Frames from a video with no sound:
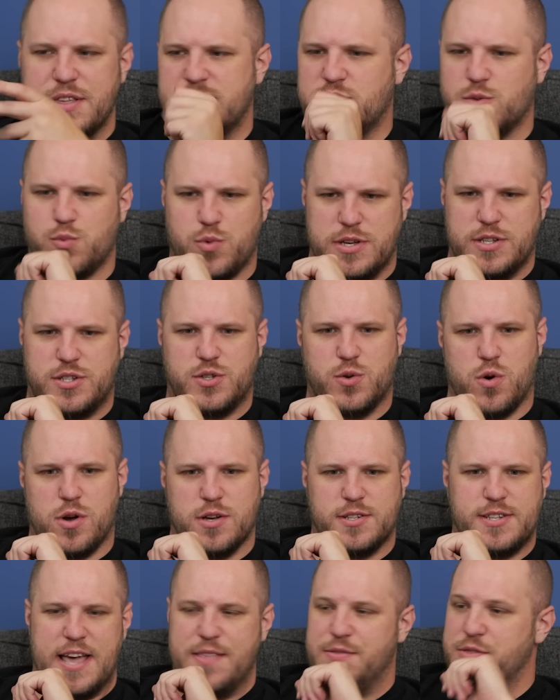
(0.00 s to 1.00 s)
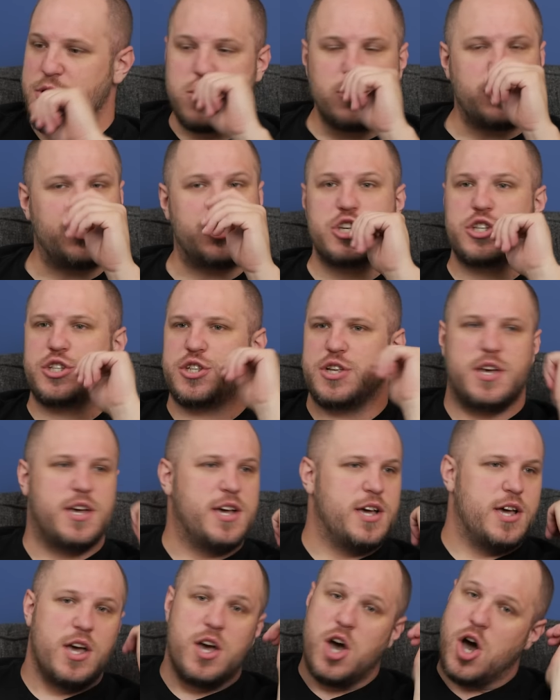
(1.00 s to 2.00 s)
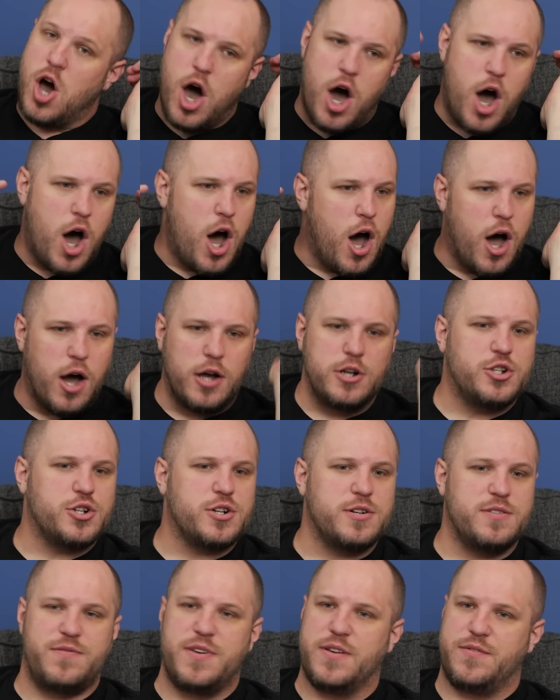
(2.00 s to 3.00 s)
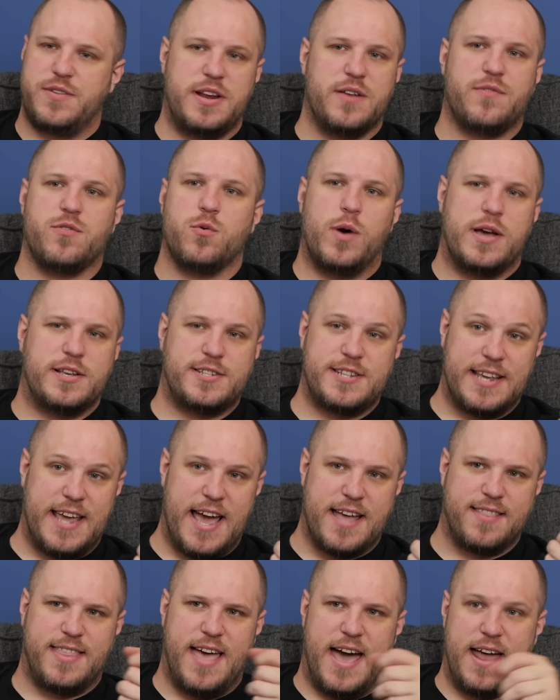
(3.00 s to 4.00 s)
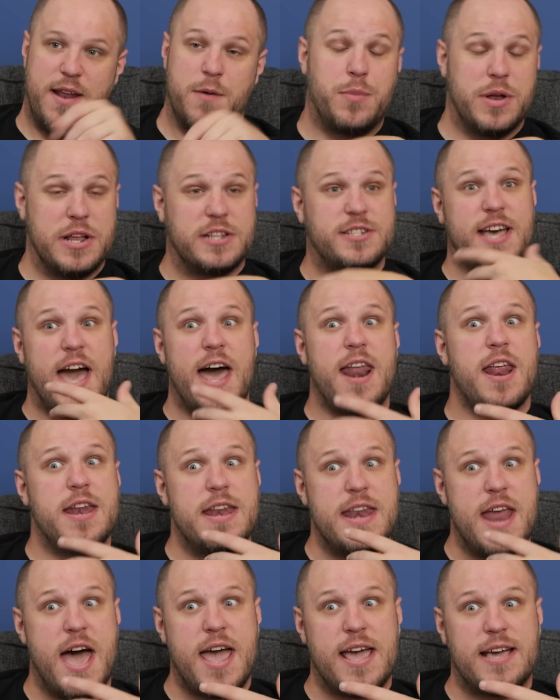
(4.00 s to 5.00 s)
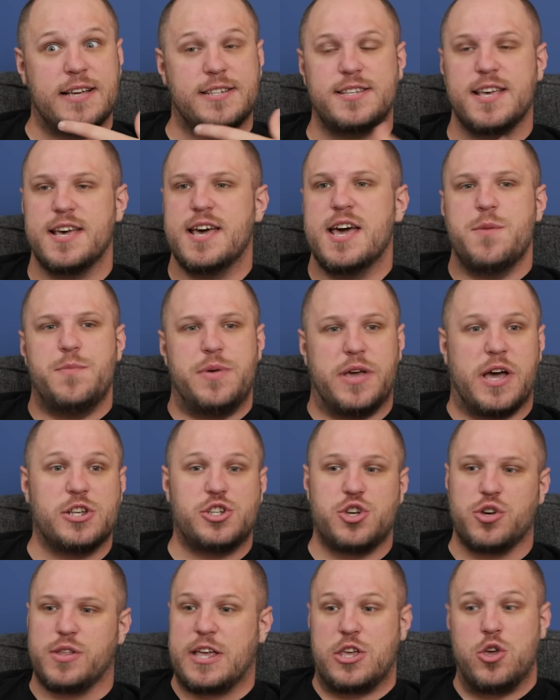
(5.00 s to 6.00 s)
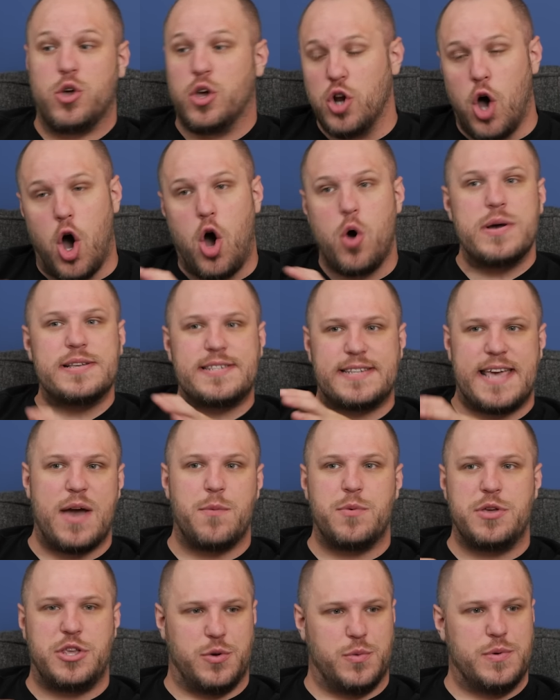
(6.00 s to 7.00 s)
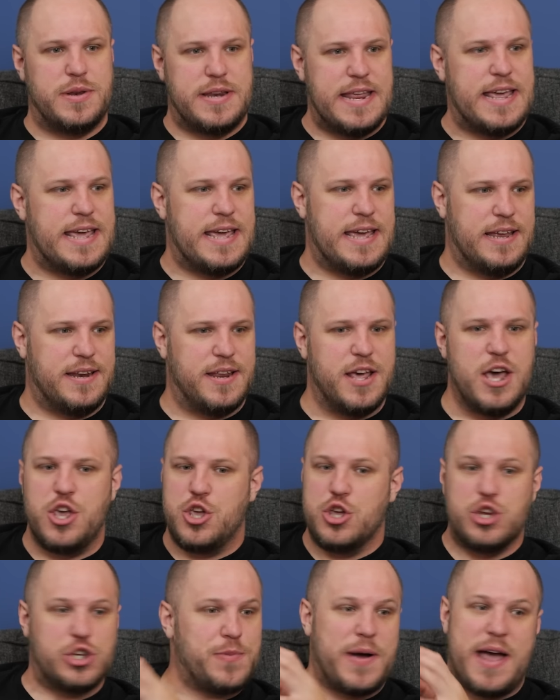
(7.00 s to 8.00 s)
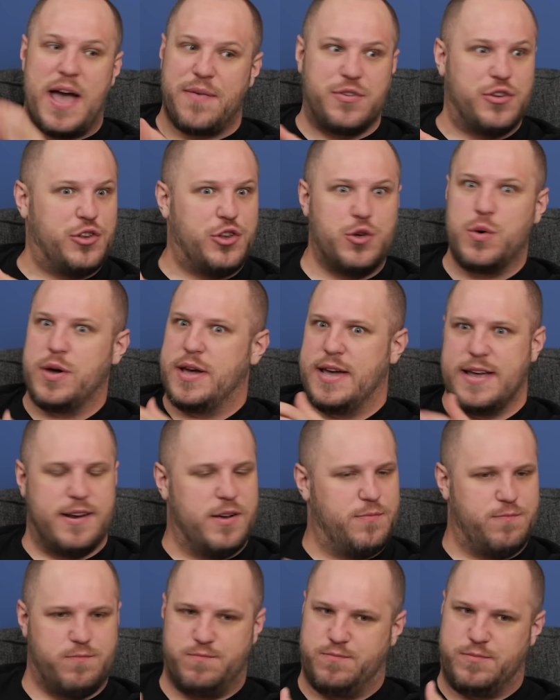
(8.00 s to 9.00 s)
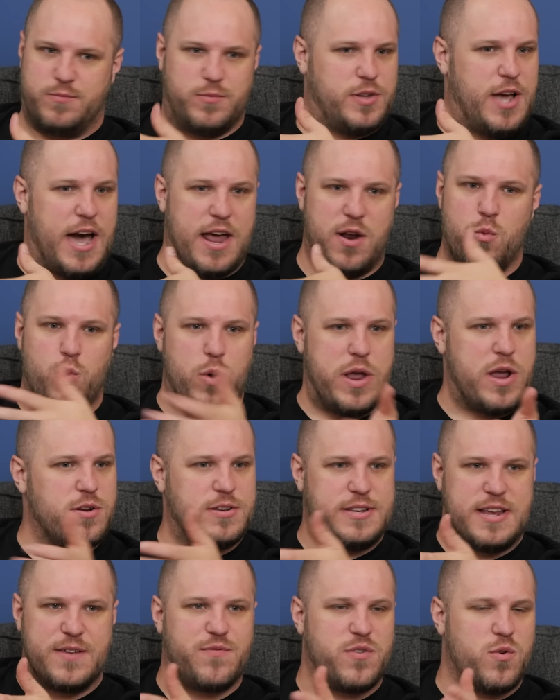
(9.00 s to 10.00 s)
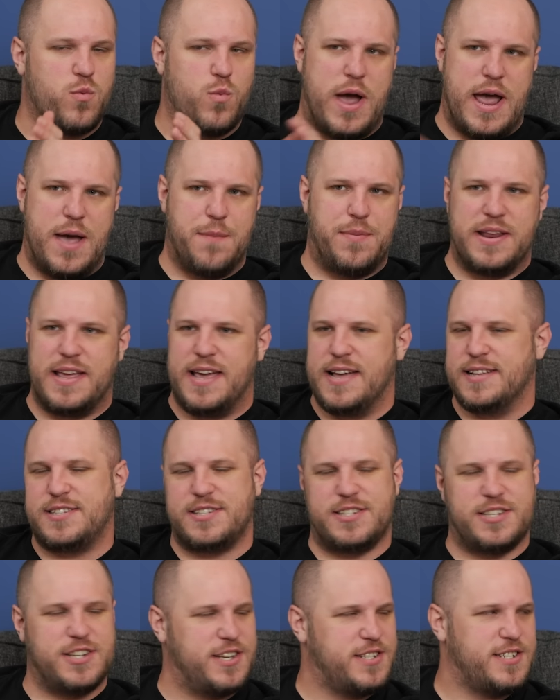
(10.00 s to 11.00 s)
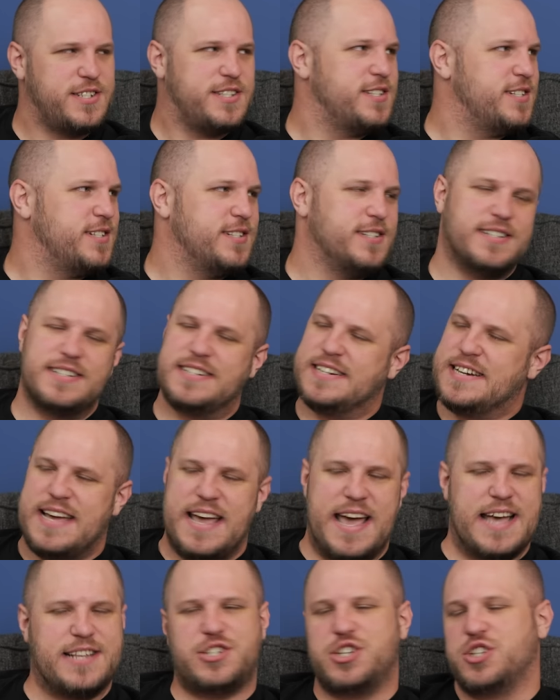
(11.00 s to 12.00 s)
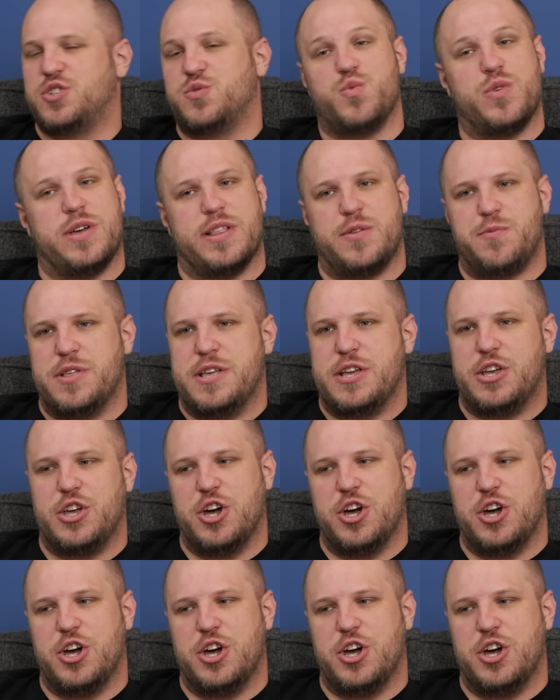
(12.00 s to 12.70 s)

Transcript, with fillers: this resource, and there's just 150 different ways to get that. But it's kind of nice because you're like, you can always get what you need. You just might have to do it in a kind of weird, different Try way. But as it's efficient just, as you can. You know? It's just really, really